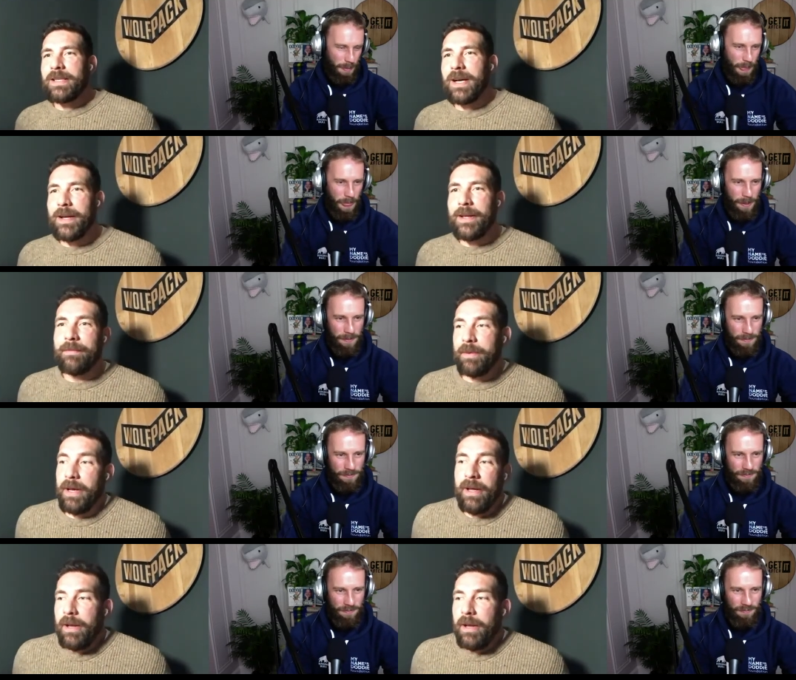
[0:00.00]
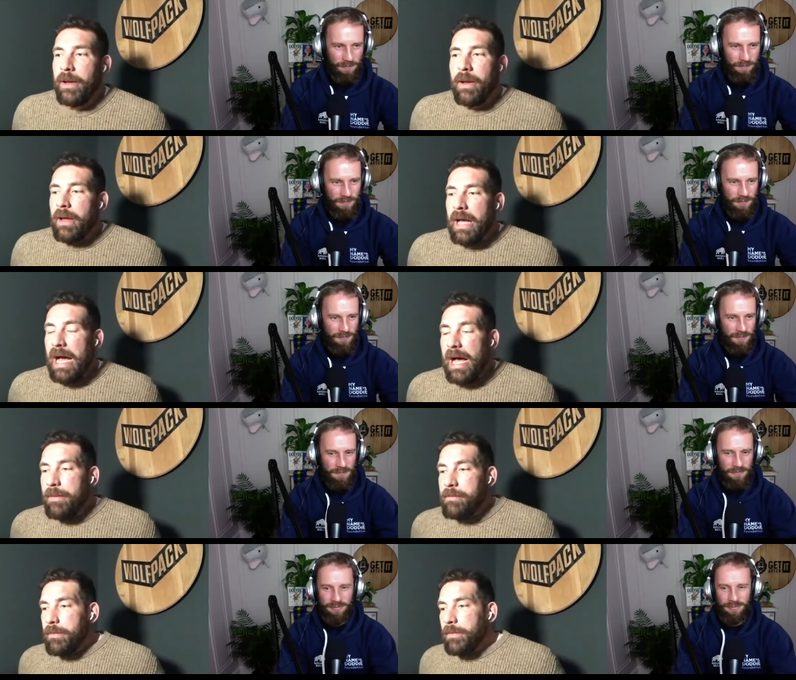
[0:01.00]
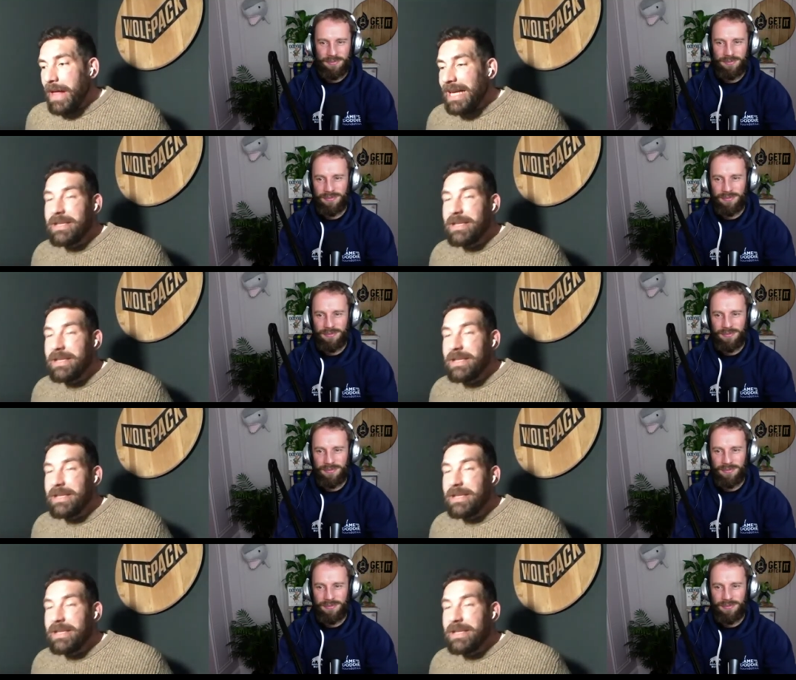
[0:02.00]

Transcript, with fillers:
Speaker 1: are you? But that's